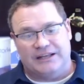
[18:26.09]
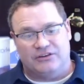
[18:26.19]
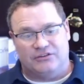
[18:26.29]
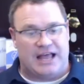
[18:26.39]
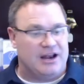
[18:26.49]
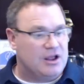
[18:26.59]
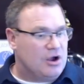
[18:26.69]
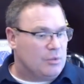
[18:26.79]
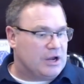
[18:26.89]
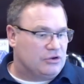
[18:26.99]
is that
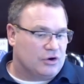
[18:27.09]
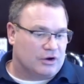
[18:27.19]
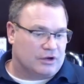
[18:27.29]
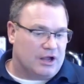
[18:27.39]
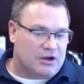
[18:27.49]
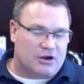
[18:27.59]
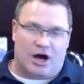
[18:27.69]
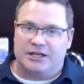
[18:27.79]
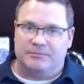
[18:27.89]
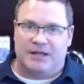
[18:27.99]
we took
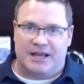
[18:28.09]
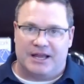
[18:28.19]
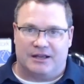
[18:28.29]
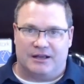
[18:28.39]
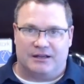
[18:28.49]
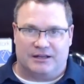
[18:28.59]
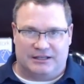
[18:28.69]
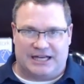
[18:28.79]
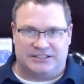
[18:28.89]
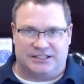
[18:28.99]
condom-like
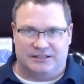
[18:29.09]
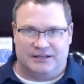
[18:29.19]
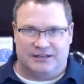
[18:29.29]
collection